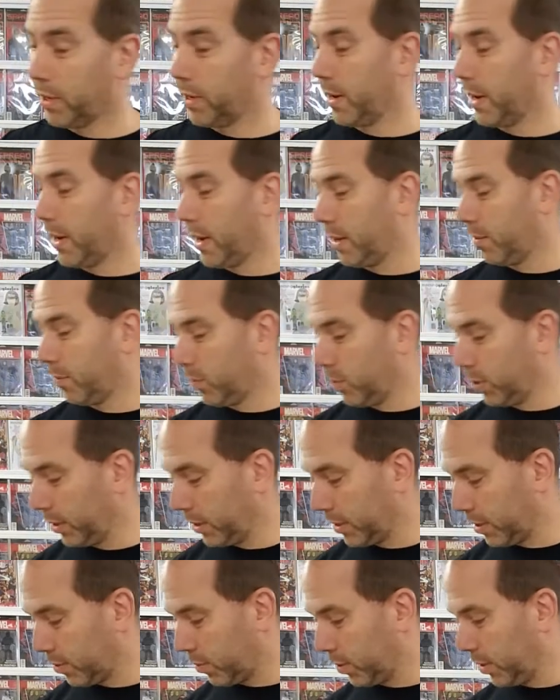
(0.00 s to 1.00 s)
Not
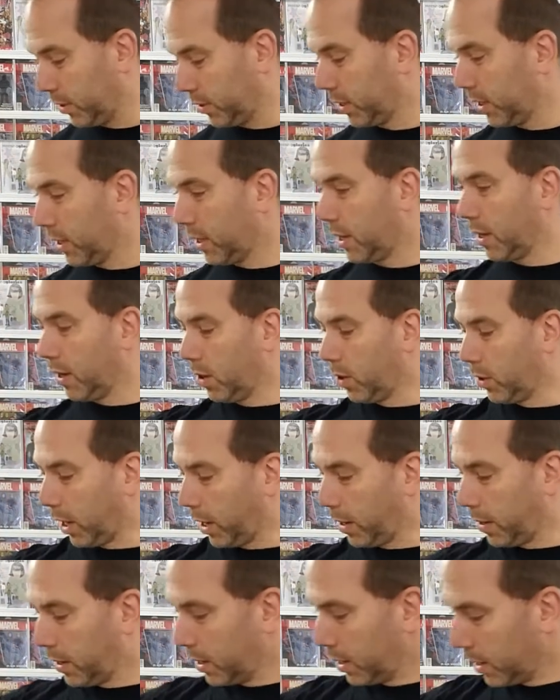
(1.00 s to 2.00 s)
really thrilled.
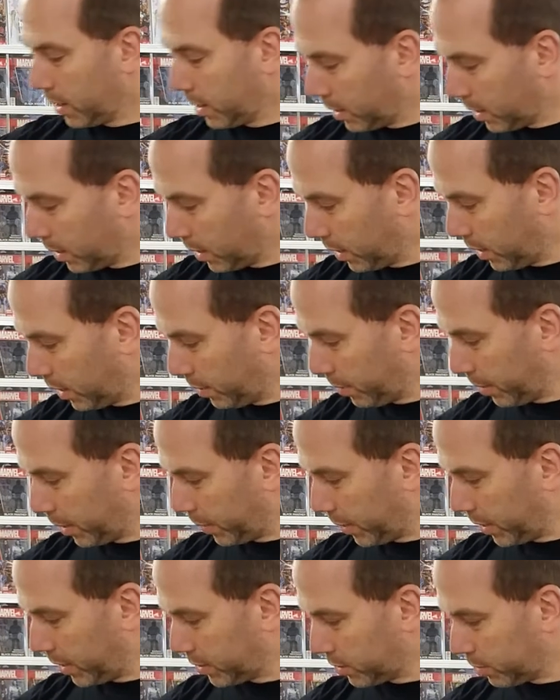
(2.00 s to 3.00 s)
Okay.
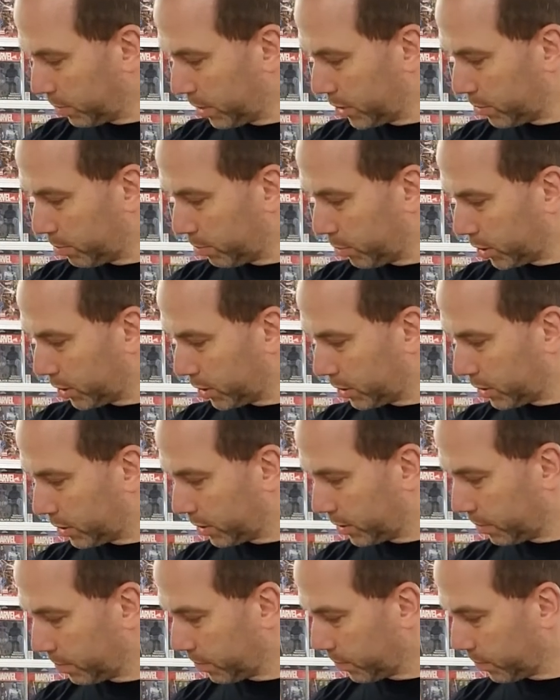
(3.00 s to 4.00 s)
Anyway, some decent books.